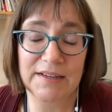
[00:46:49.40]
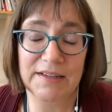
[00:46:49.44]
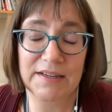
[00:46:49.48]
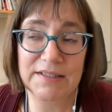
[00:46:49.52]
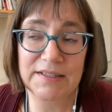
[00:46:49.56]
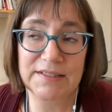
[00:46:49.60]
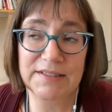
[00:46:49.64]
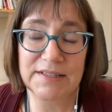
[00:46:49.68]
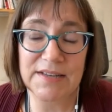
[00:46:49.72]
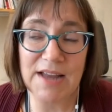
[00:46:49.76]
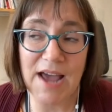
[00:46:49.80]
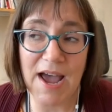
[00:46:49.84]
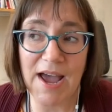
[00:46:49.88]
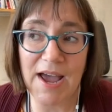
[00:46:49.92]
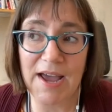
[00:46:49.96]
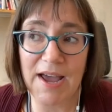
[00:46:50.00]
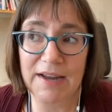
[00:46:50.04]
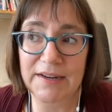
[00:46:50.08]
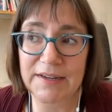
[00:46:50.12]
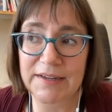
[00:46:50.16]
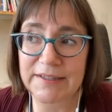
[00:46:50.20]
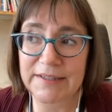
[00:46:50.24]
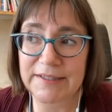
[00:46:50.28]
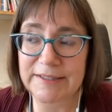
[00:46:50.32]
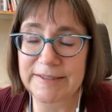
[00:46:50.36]
It's
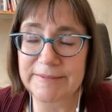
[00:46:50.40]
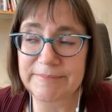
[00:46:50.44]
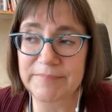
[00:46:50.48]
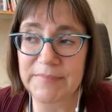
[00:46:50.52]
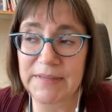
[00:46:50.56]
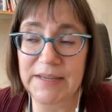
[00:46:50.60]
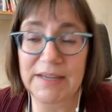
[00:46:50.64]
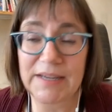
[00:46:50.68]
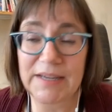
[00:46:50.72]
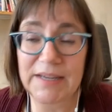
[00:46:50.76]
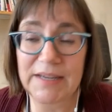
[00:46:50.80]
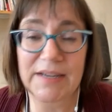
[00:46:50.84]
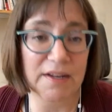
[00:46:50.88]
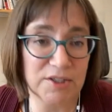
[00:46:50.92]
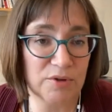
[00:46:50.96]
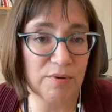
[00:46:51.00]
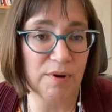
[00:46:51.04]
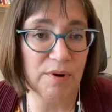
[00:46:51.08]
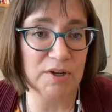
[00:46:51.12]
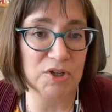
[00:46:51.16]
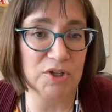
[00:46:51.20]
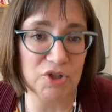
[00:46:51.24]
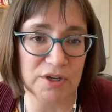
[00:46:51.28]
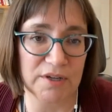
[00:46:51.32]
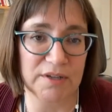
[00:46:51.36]
not
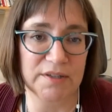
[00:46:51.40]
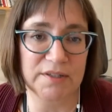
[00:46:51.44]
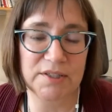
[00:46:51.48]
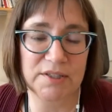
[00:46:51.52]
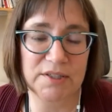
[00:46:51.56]
inconsequential.